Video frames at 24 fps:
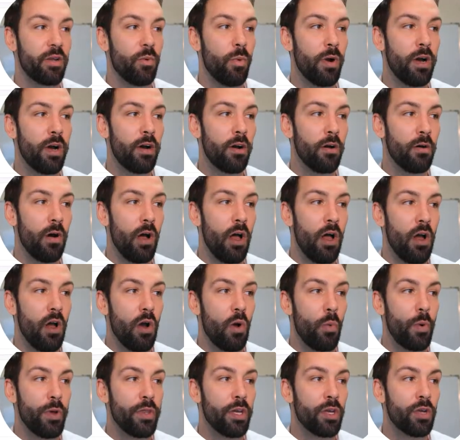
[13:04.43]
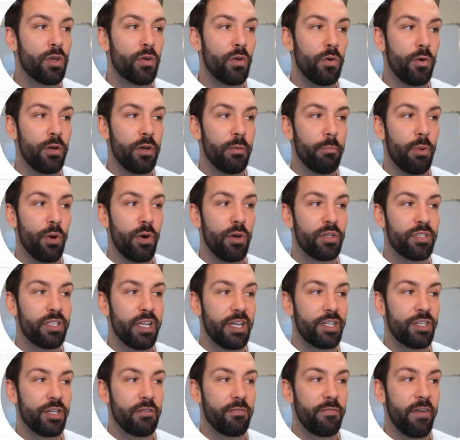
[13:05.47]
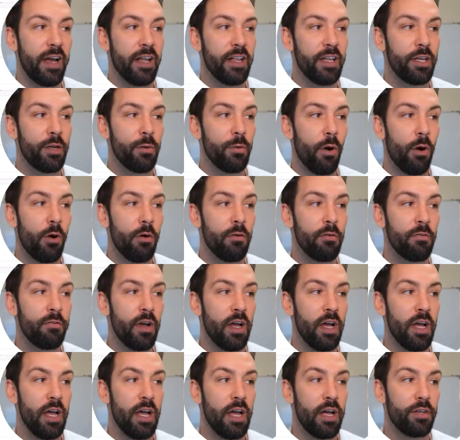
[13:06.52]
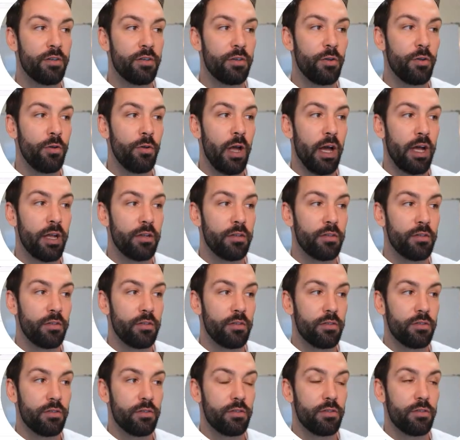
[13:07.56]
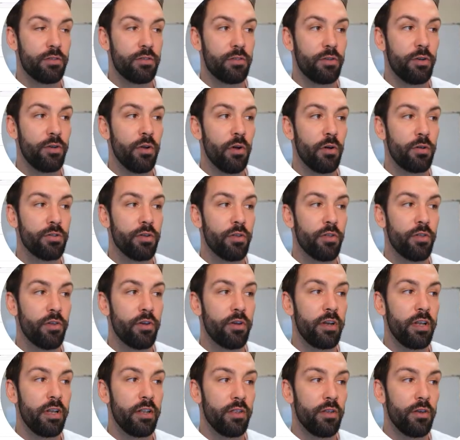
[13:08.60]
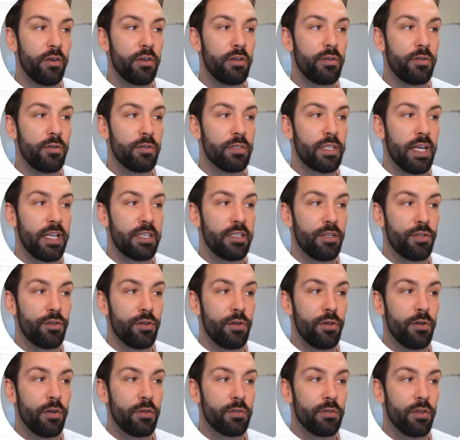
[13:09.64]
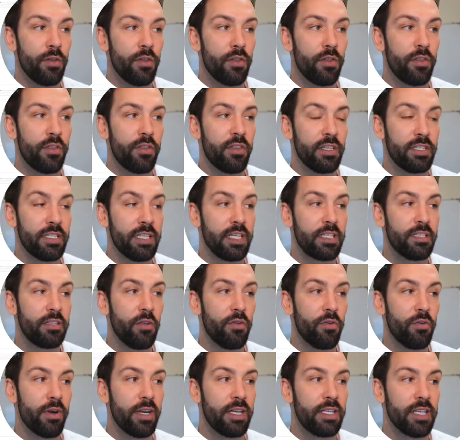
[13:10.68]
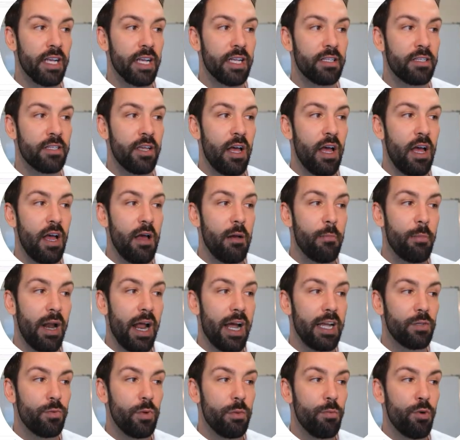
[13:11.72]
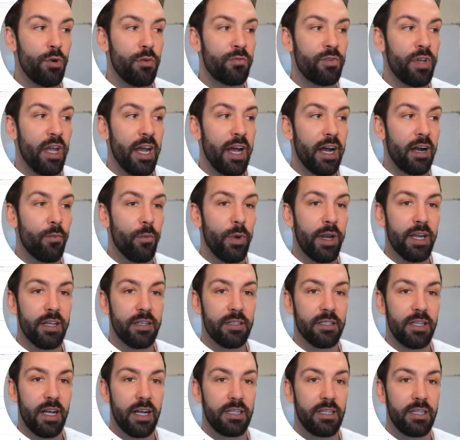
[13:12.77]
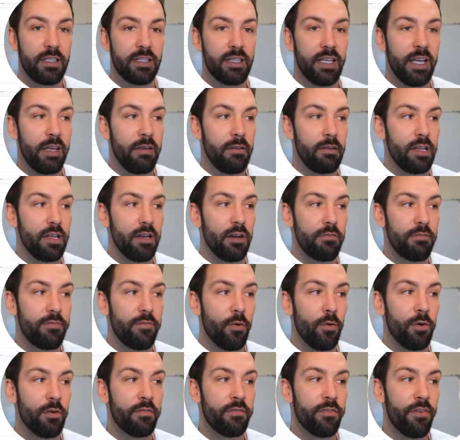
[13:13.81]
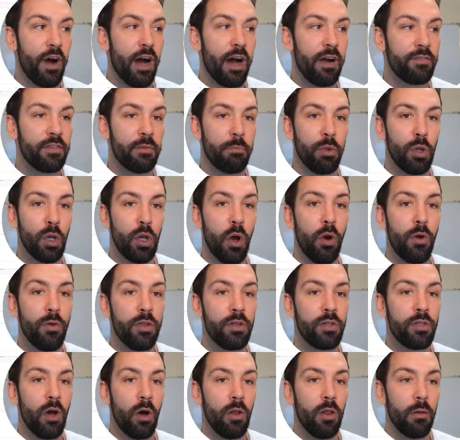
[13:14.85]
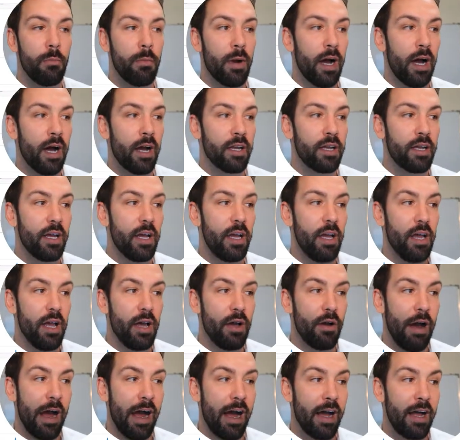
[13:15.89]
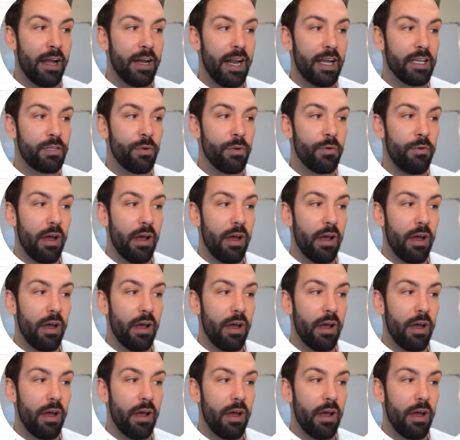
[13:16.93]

well with a good per session value of $2.32 and $2.63. But as we move down, we can start to see 4 and 5s below the dollar mark, and as